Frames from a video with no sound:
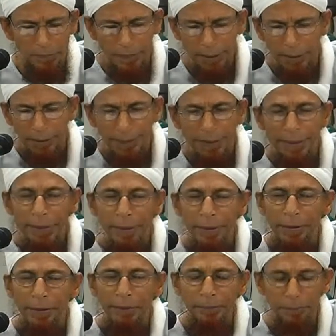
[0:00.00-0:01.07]
a
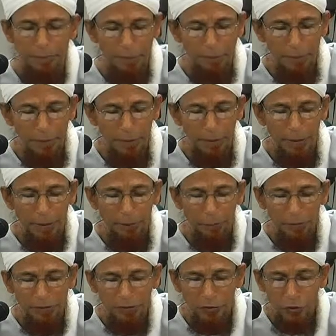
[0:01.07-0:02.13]
healer
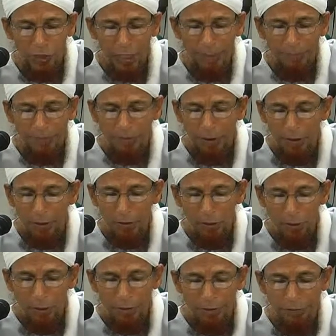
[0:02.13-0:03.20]
prescribes
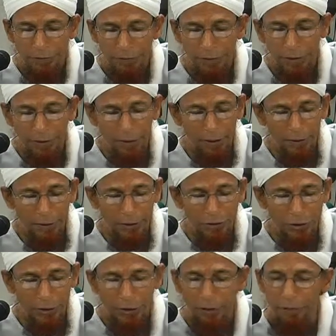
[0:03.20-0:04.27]
according to the
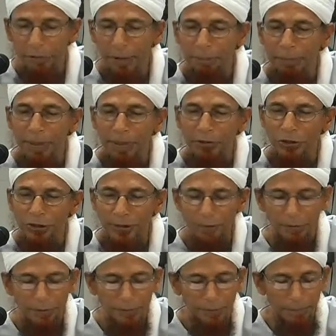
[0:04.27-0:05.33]
condition of the
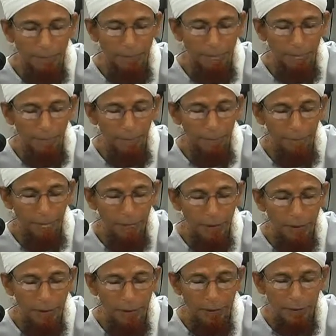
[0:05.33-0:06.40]
patient.
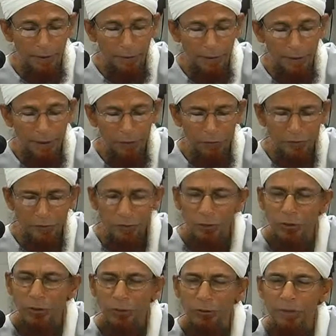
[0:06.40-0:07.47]
There is no
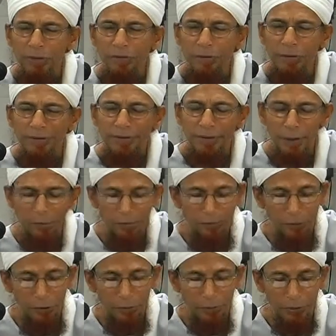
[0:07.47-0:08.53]
universal
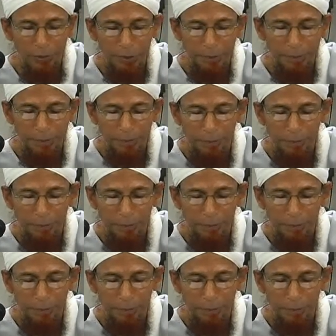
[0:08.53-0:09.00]
formula.